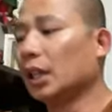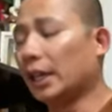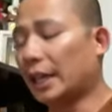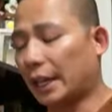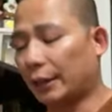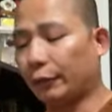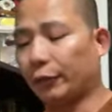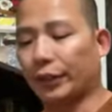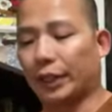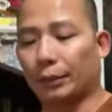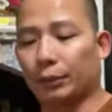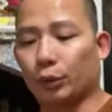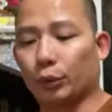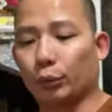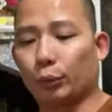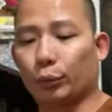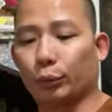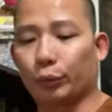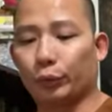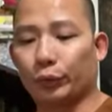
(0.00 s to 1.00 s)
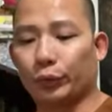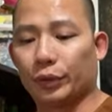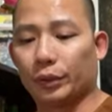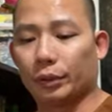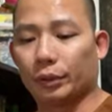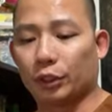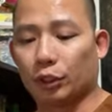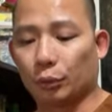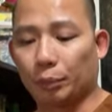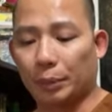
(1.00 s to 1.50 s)
and for them
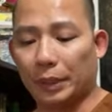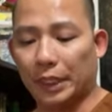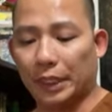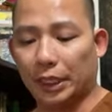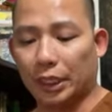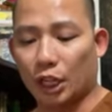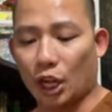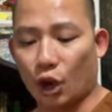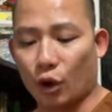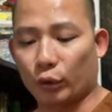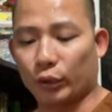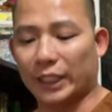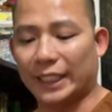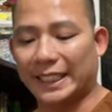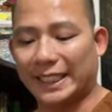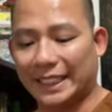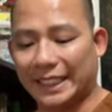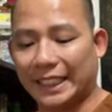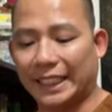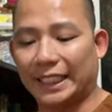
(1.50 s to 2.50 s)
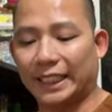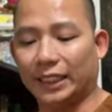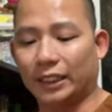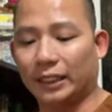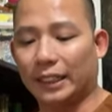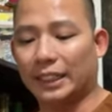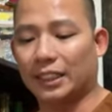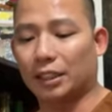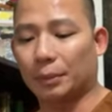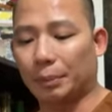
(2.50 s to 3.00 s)
to be known and seen,
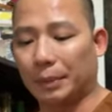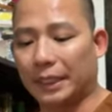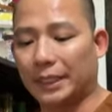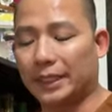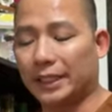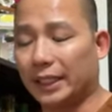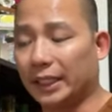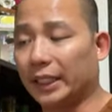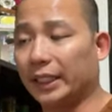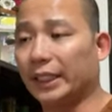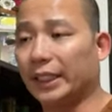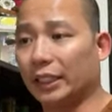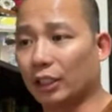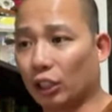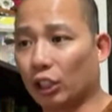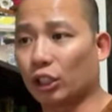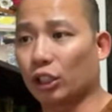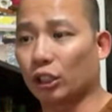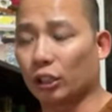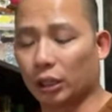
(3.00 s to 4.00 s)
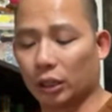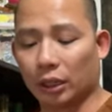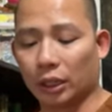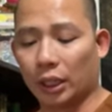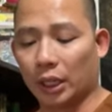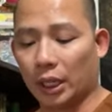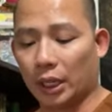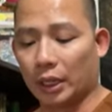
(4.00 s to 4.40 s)
and to be seen and heard,